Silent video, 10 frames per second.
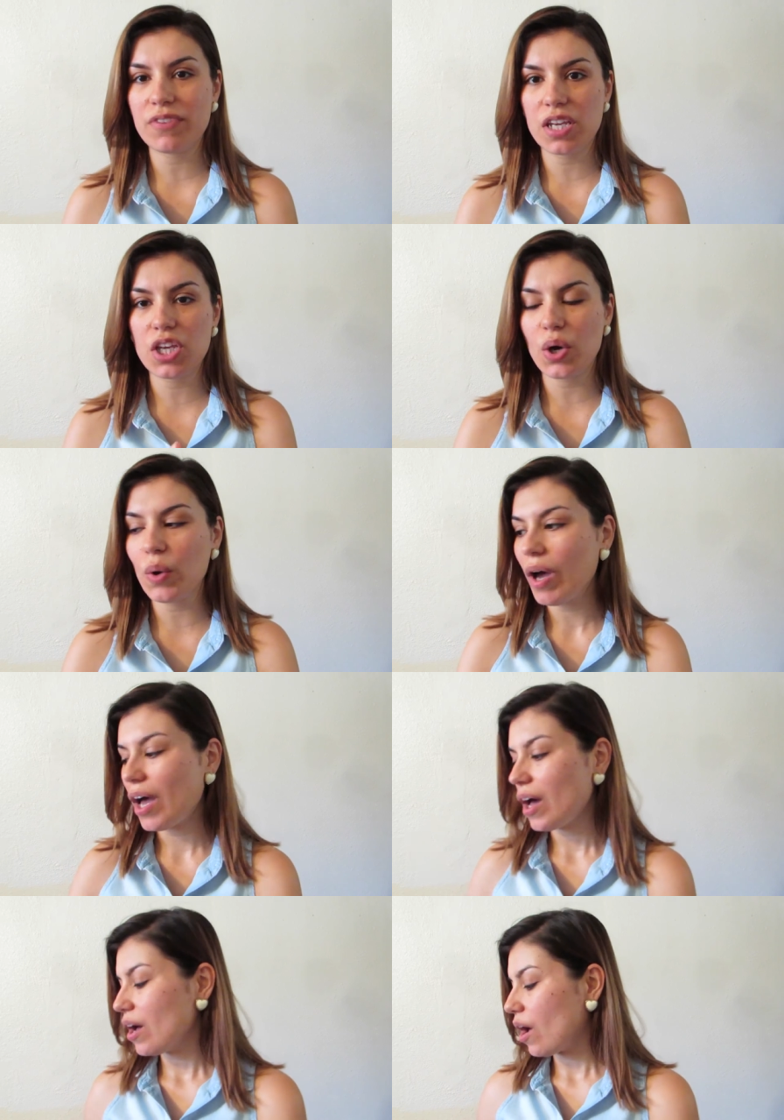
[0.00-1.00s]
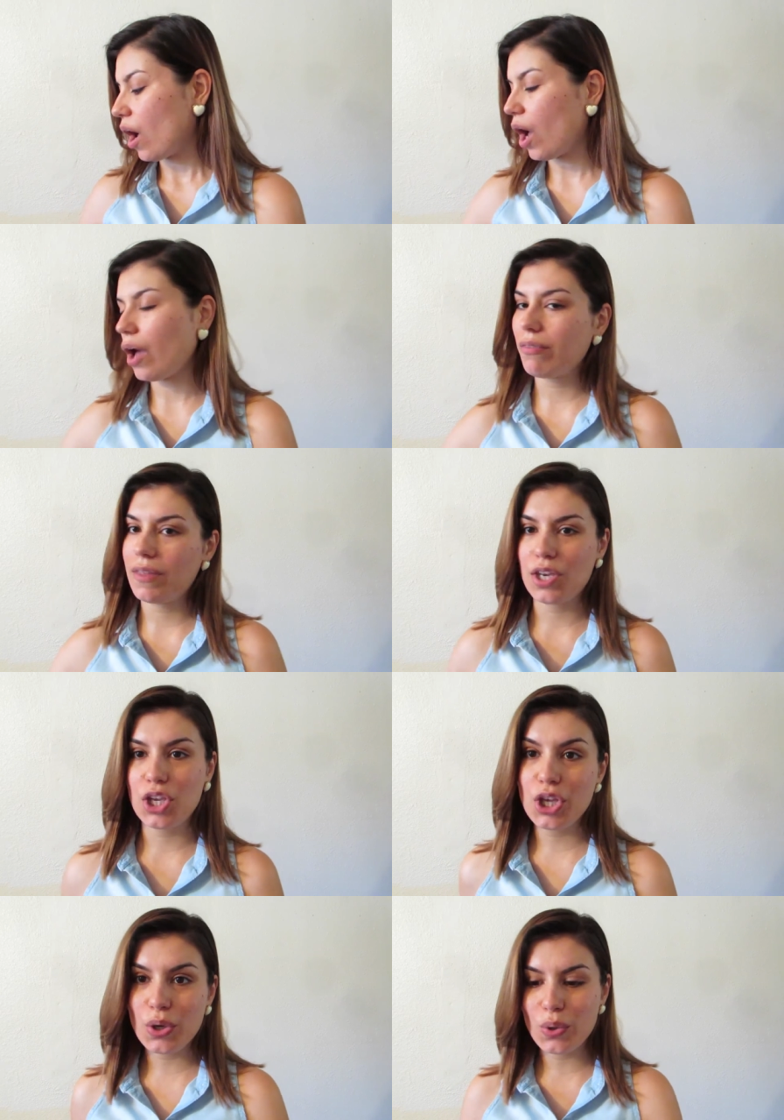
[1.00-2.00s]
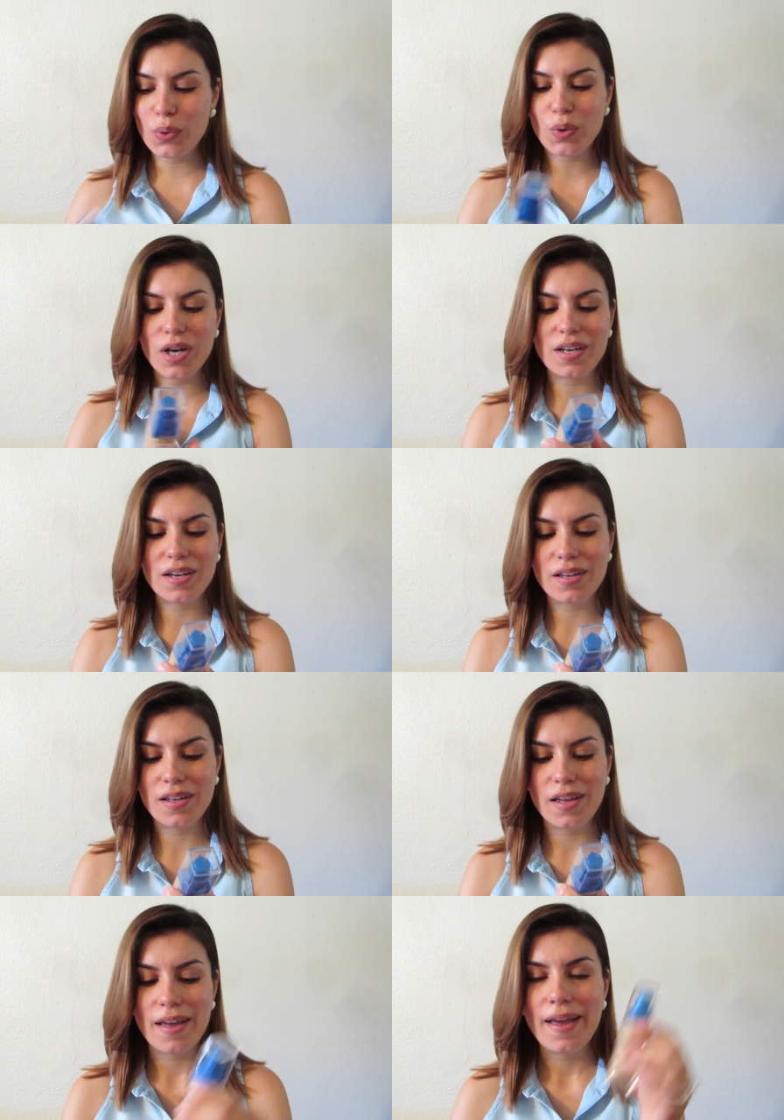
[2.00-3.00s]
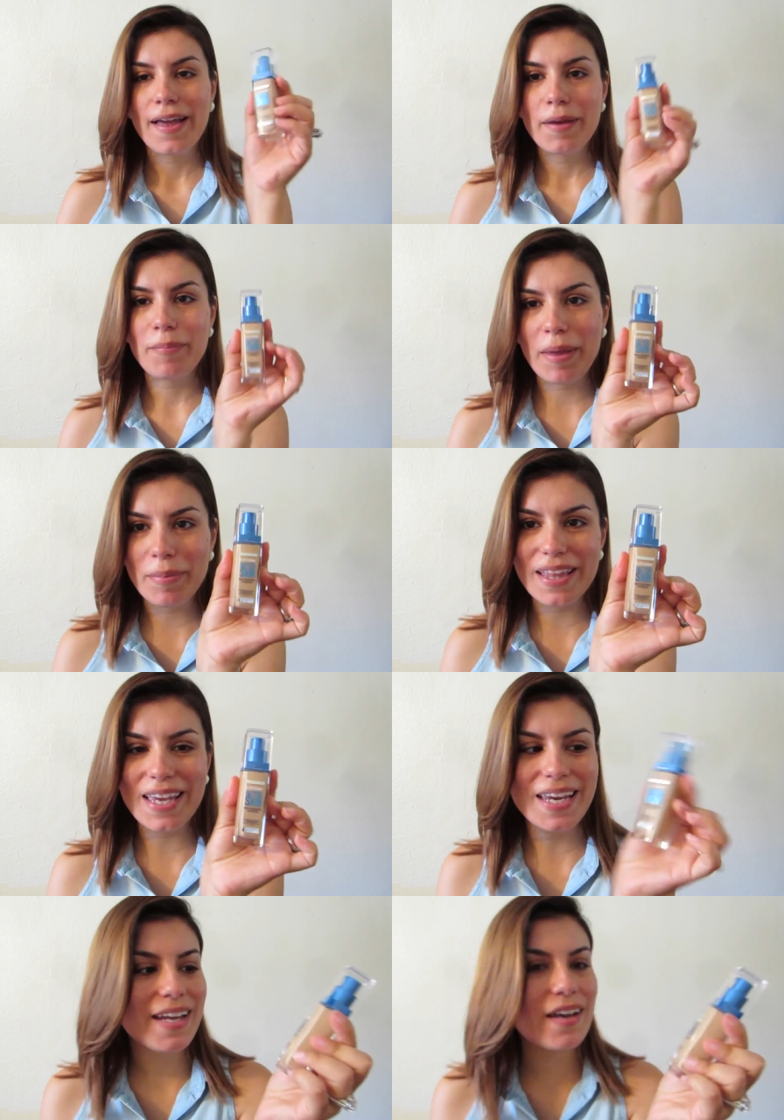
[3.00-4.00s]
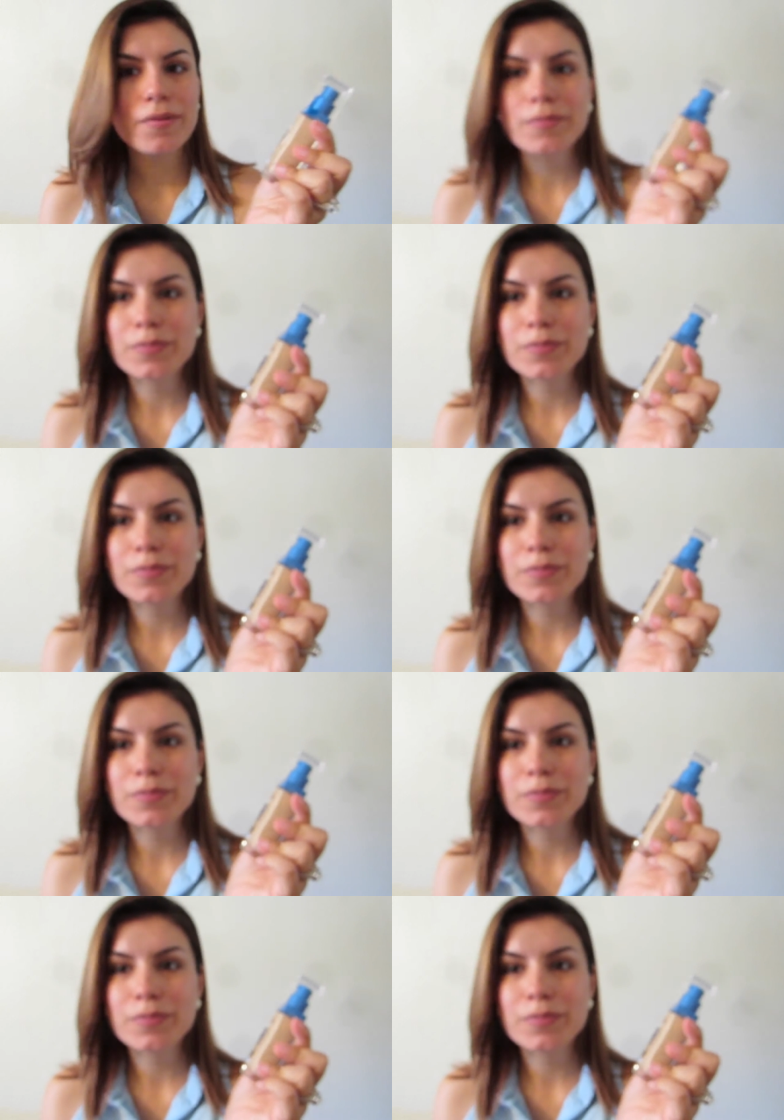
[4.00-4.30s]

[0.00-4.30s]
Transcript: video on the new Maybelline